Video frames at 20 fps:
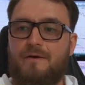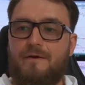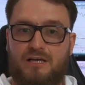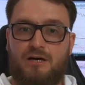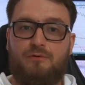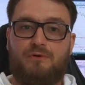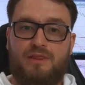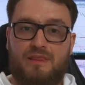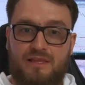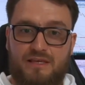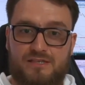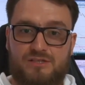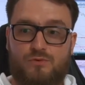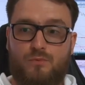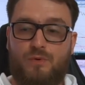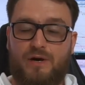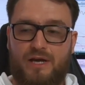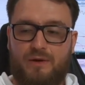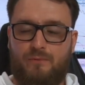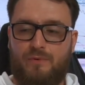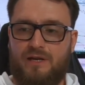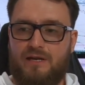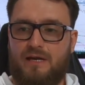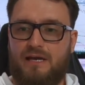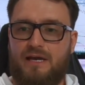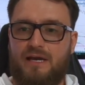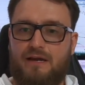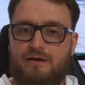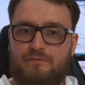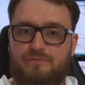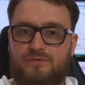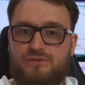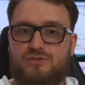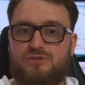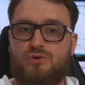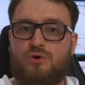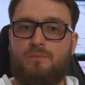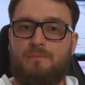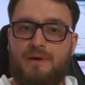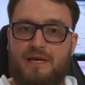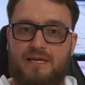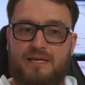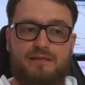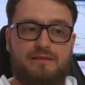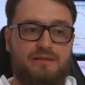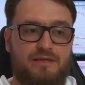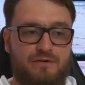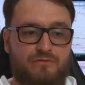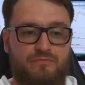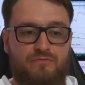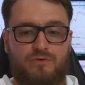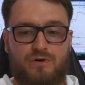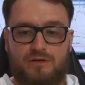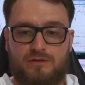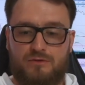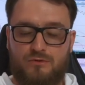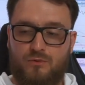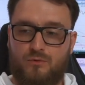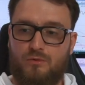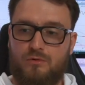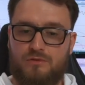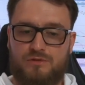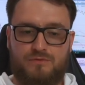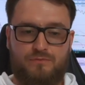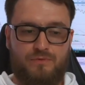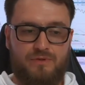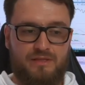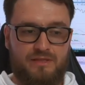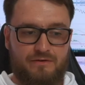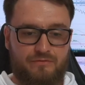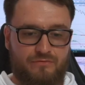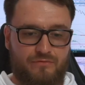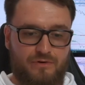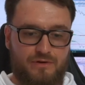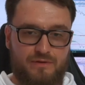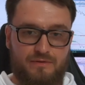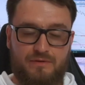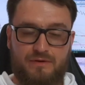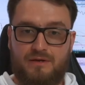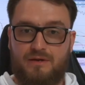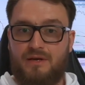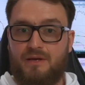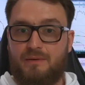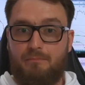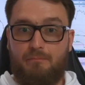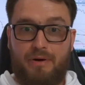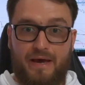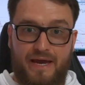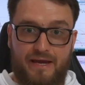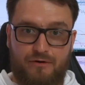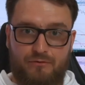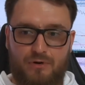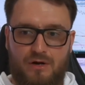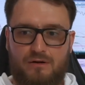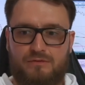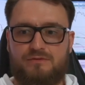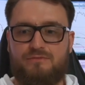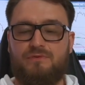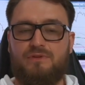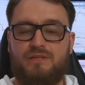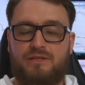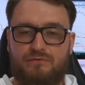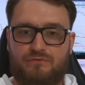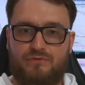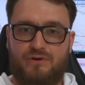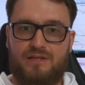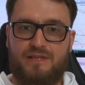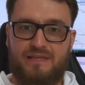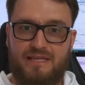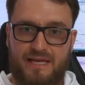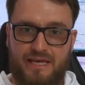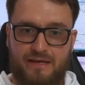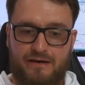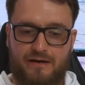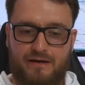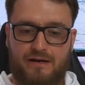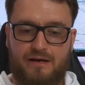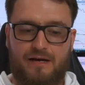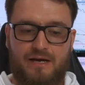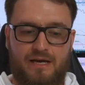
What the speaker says: Now in this way, when I have so many different tools with different backgrounds, with different data,